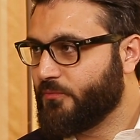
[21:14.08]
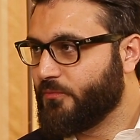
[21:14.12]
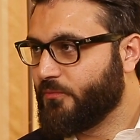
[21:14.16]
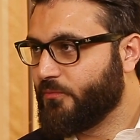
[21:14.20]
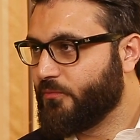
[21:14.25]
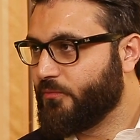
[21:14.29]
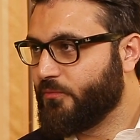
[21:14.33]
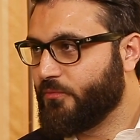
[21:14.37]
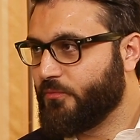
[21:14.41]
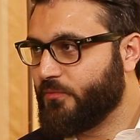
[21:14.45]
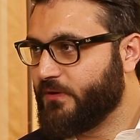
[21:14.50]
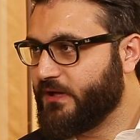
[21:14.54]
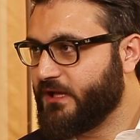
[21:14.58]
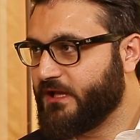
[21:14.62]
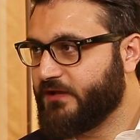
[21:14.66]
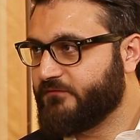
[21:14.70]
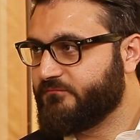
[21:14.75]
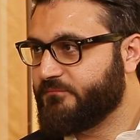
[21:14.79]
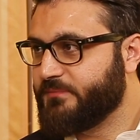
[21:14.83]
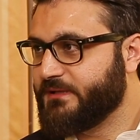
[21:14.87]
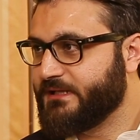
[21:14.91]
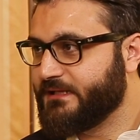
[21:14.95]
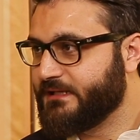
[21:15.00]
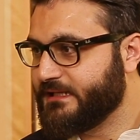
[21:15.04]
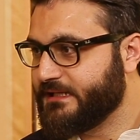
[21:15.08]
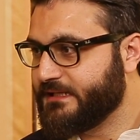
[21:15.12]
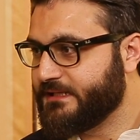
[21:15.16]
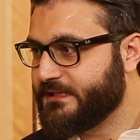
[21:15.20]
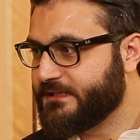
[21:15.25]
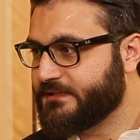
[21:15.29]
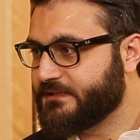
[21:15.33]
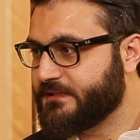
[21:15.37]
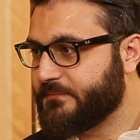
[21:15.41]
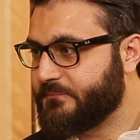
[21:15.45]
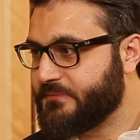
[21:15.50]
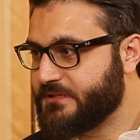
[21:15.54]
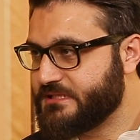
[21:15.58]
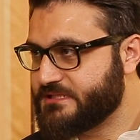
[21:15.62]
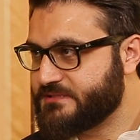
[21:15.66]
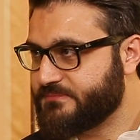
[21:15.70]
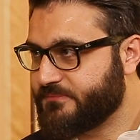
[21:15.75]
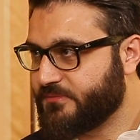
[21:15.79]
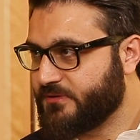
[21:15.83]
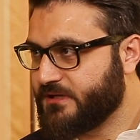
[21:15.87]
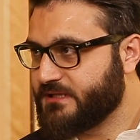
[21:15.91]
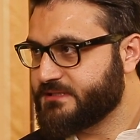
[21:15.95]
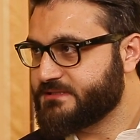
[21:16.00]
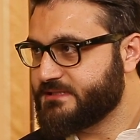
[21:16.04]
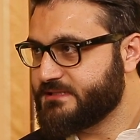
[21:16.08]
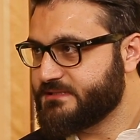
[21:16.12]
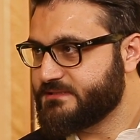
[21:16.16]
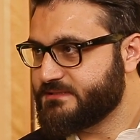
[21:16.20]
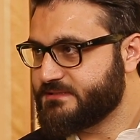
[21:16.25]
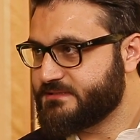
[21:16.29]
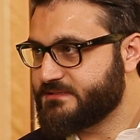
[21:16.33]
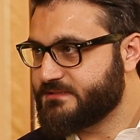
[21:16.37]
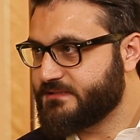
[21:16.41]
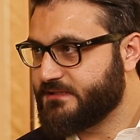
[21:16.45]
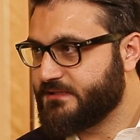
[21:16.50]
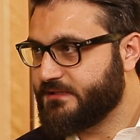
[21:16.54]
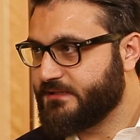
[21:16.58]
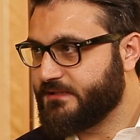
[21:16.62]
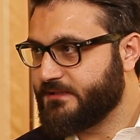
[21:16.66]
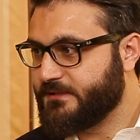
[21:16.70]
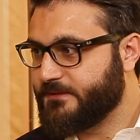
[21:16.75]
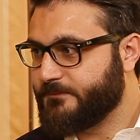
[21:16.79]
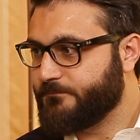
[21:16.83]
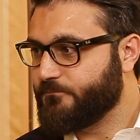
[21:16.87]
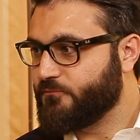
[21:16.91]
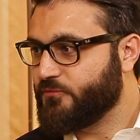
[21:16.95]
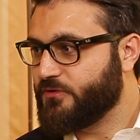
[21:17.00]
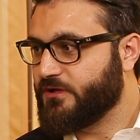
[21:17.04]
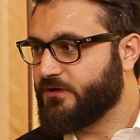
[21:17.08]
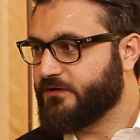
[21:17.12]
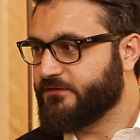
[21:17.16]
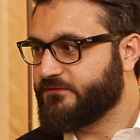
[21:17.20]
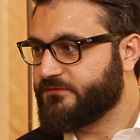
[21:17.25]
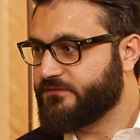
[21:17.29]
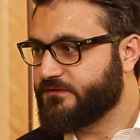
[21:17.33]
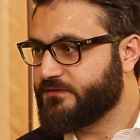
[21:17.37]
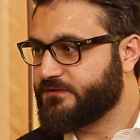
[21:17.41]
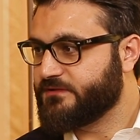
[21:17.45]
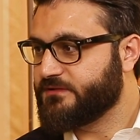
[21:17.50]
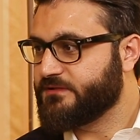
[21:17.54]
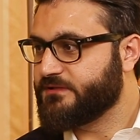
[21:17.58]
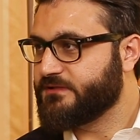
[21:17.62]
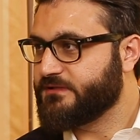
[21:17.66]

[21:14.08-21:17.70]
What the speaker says: We have been leading the peace process. We offered